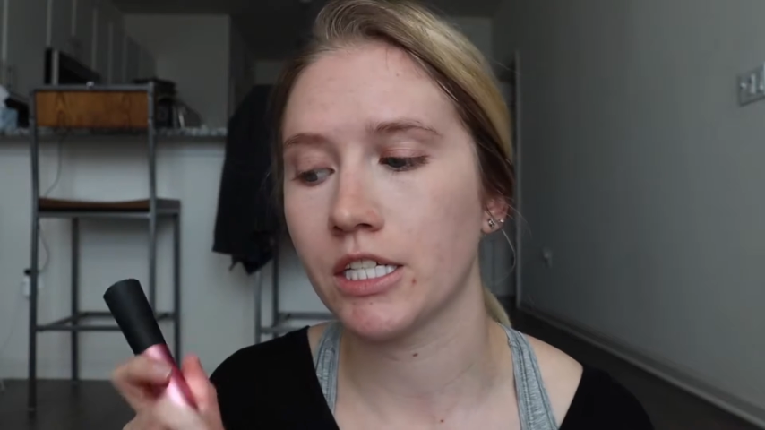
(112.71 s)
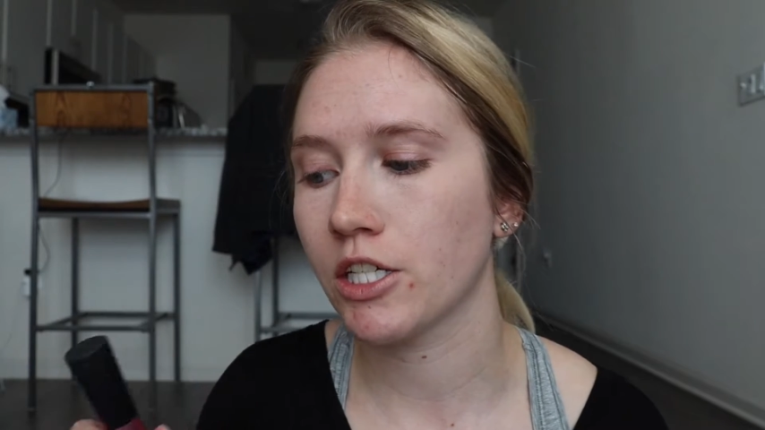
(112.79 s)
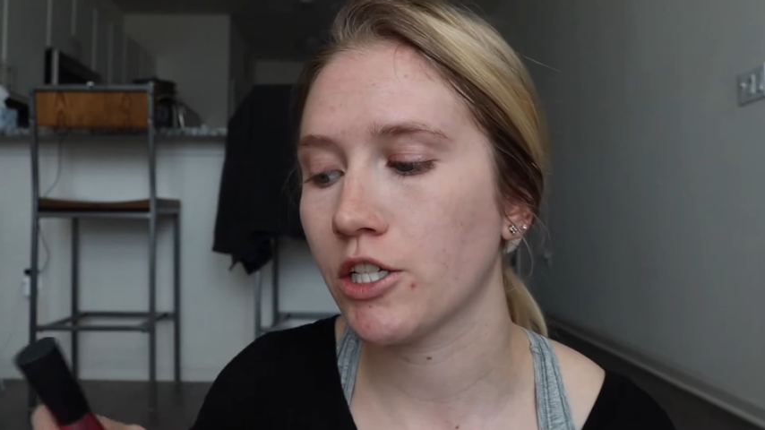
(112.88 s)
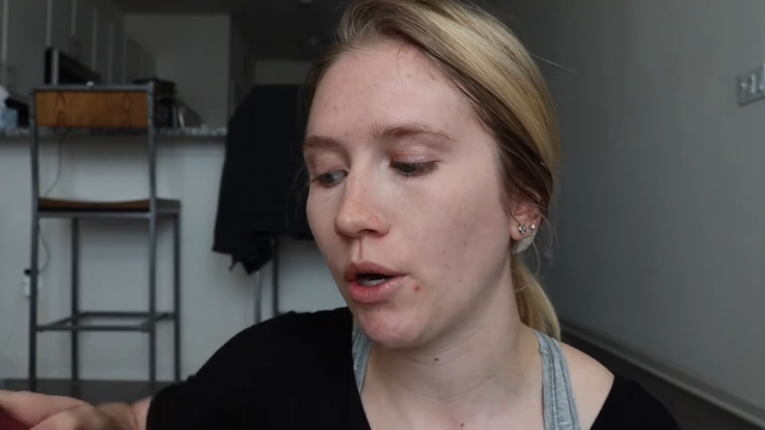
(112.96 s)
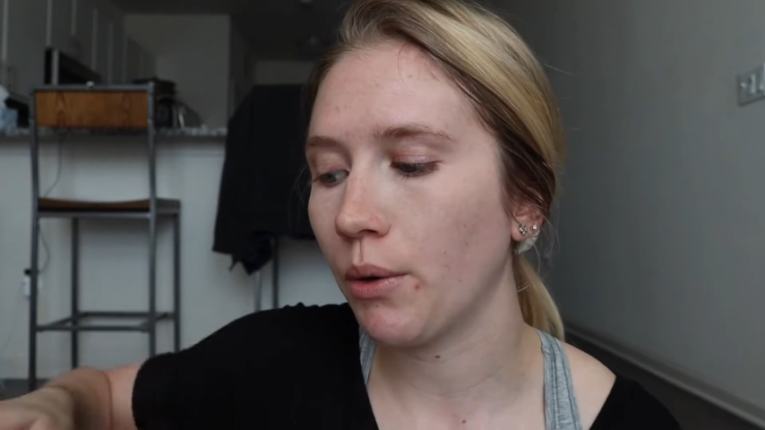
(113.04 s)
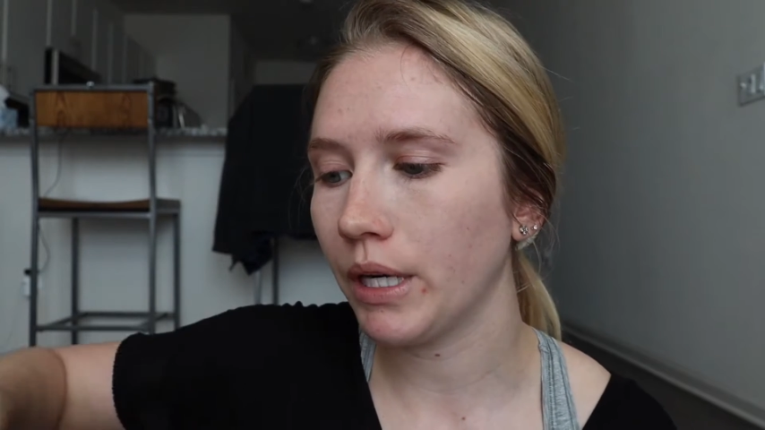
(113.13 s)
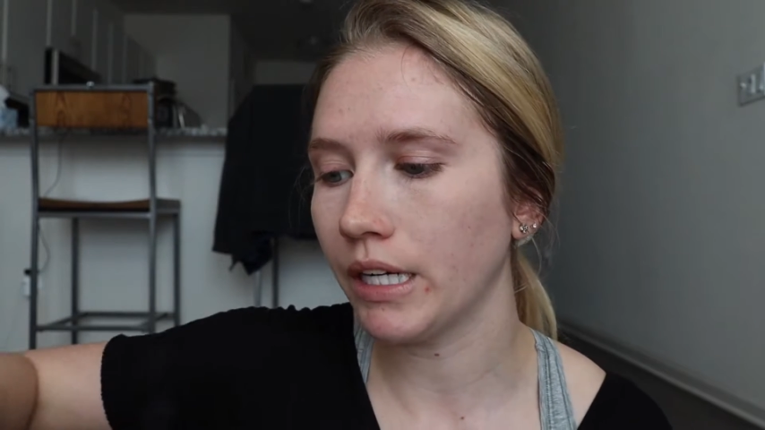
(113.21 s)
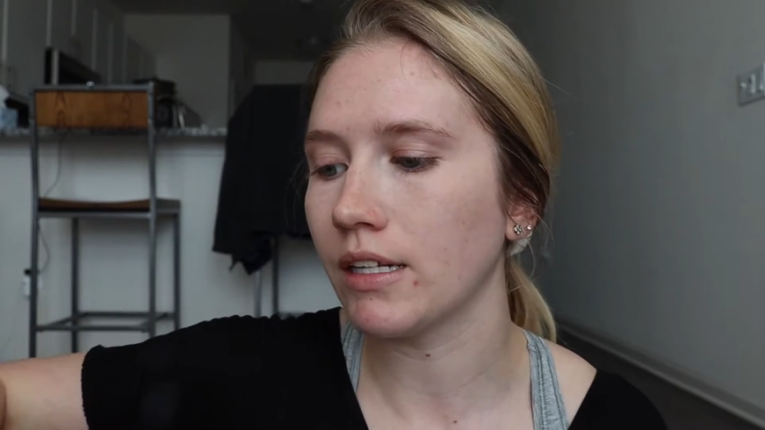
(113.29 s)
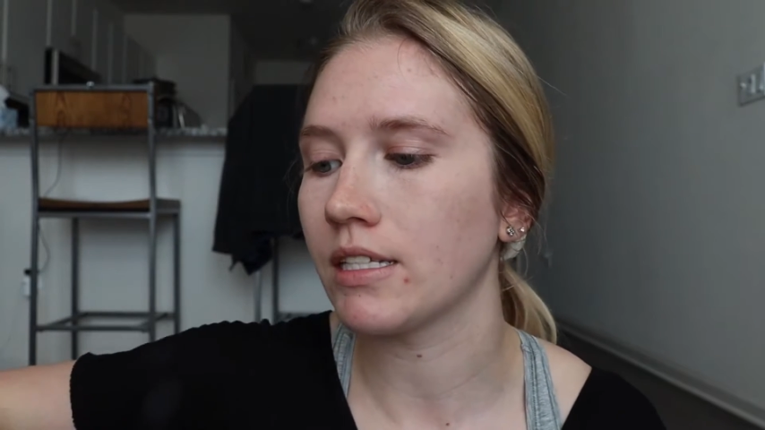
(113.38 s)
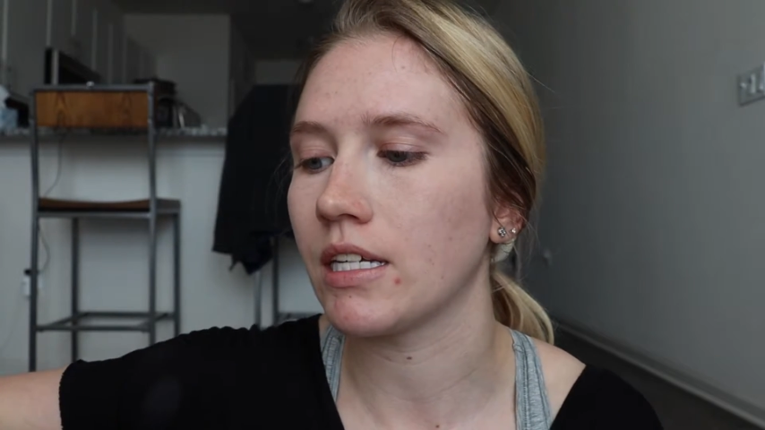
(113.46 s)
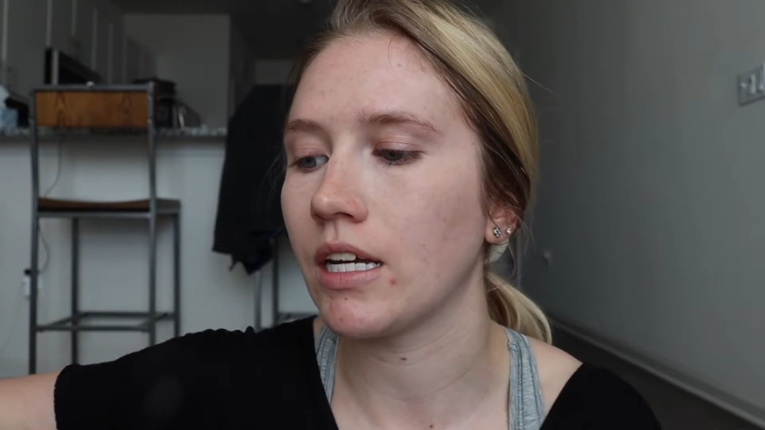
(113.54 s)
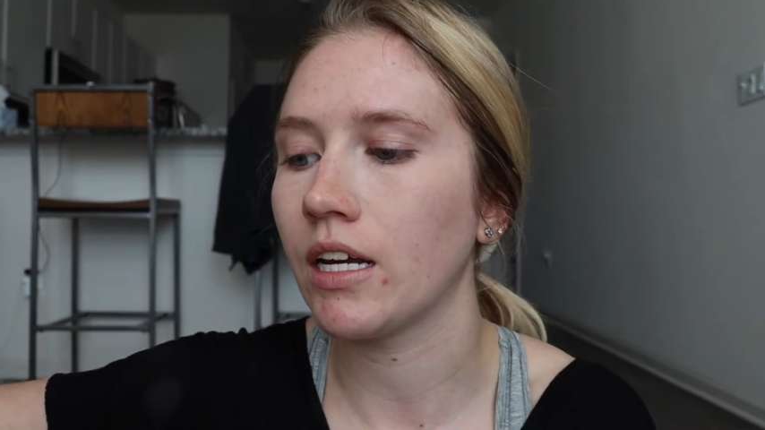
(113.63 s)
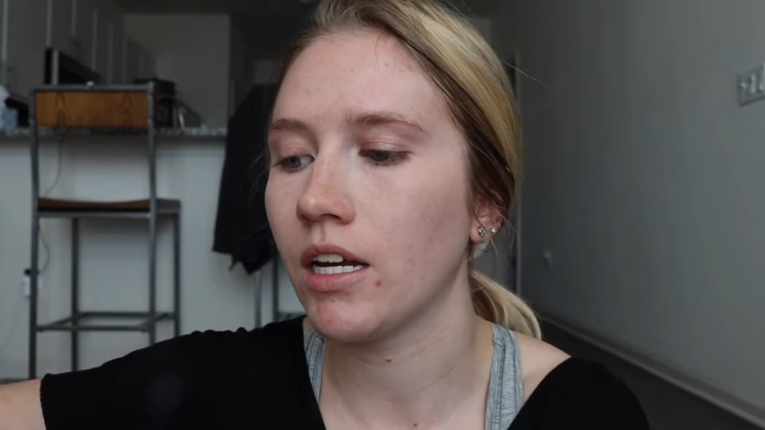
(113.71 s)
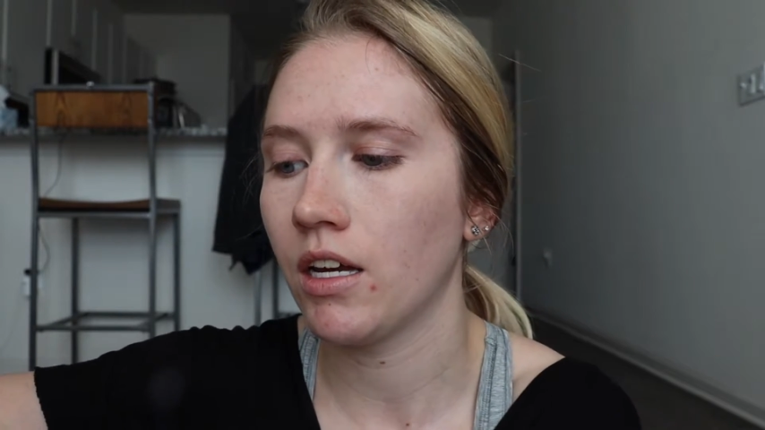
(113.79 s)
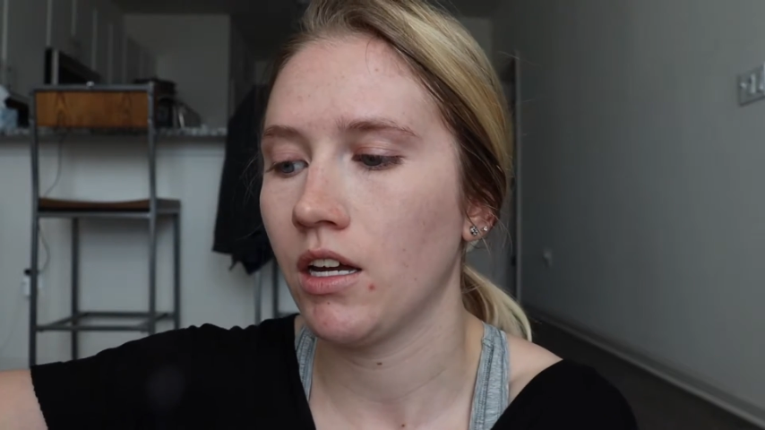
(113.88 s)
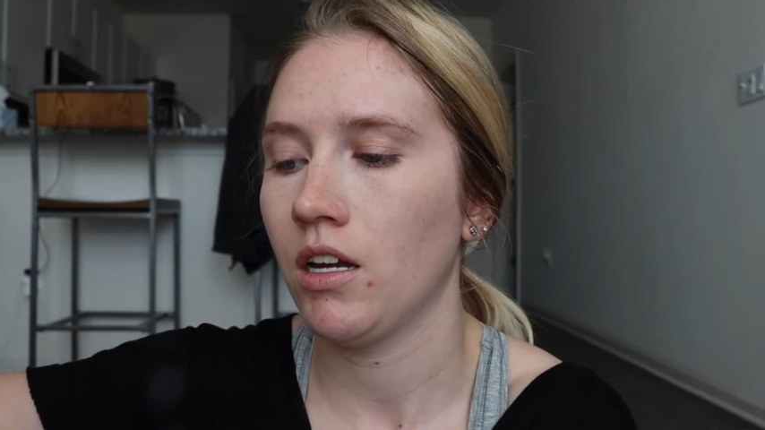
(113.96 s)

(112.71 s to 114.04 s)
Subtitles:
so easy.